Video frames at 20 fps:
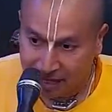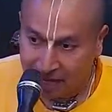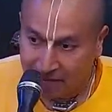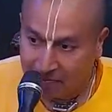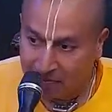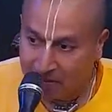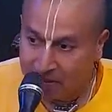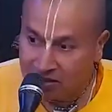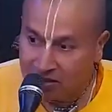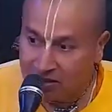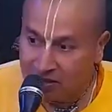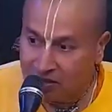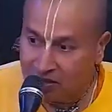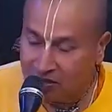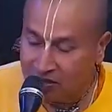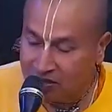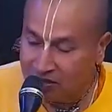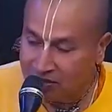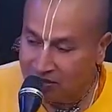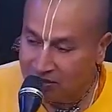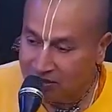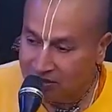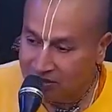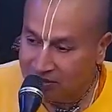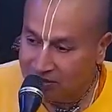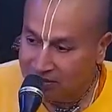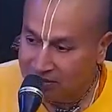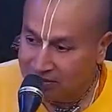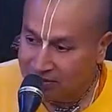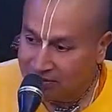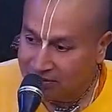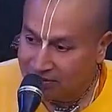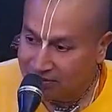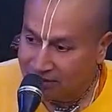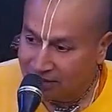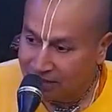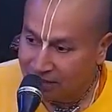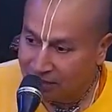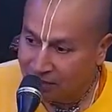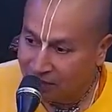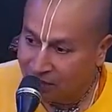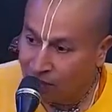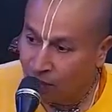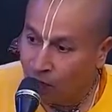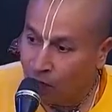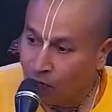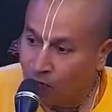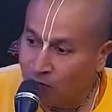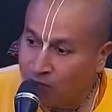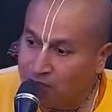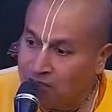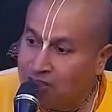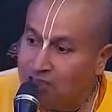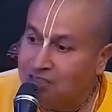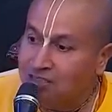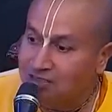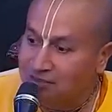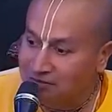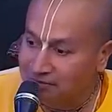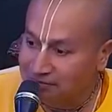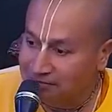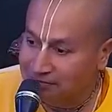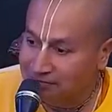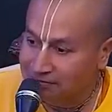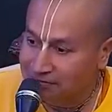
happens in 4 ways.